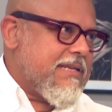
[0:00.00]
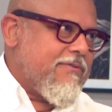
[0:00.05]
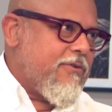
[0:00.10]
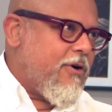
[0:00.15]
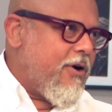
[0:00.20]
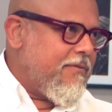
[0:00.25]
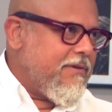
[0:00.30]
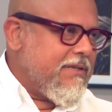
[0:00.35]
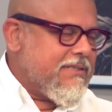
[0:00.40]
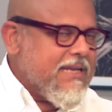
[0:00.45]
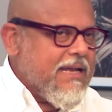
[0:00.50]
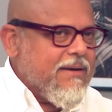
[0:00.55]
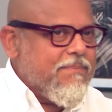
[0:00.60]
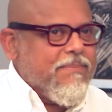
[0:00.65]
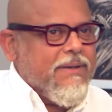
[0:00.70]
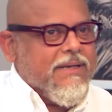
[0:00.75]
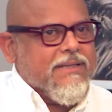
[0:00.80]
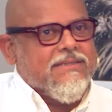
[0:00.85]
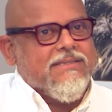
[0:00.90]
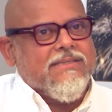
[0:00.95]
I've always had
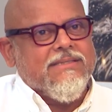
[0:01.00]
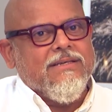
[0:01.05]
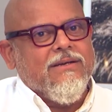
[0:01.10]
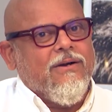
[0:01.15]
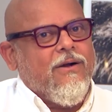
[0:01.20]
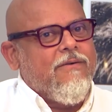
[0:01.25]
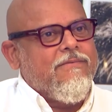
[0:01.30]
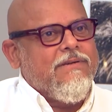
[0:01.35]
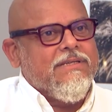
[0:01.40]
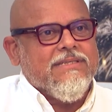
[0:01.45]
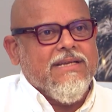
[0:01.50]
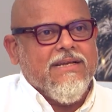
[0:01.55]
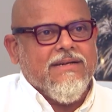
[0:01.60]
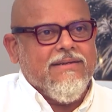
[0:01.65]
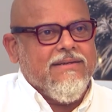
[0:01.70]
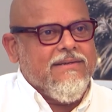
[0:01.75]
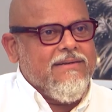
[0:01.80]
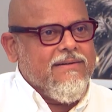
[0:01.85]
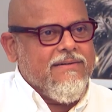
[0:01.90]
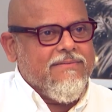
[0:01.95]
pets. Always had
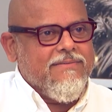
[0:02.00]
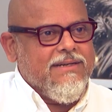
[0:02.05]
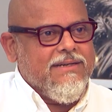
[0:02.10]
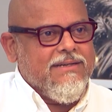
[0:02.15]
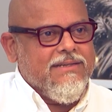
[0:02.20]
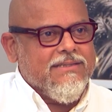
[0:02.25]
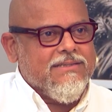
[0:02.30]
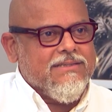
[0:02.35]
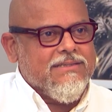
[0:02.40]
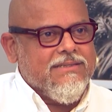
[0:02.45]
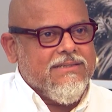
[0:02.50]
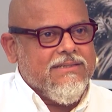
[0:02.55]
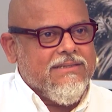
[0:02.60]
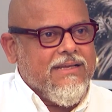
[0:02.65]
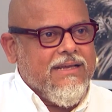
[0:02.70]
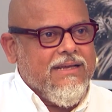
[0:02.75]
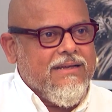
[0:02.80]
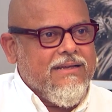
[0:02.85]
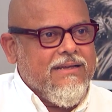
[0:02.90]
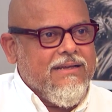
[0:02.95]
various
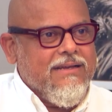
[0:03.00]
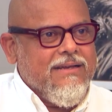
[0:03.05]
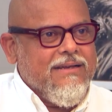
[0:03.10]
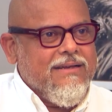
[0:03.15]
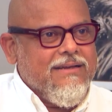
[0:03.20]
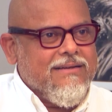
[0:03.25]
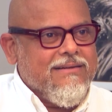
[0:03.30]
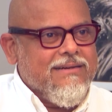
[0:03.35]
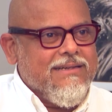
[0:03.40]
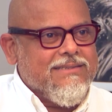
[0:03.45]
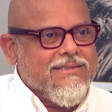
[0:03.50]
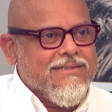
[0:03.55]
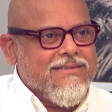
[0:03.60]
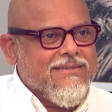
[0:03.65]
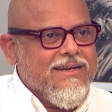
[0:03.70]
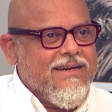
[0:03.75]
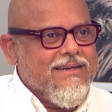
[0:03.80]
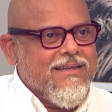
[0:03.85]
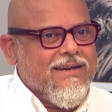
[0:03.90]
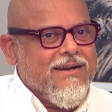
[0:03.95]

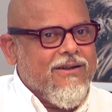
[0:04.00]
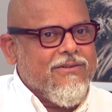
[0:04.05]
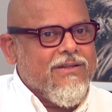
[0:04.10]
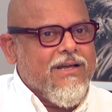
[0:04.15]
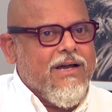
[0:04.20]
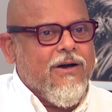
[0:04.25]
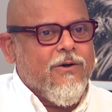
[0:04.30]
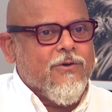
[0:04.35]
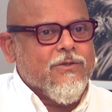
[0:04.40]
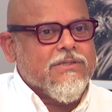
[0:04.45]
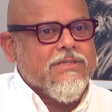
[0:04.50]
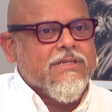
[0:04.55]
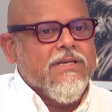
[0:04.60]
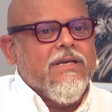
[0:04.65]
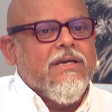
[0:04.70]
creatures running around the house.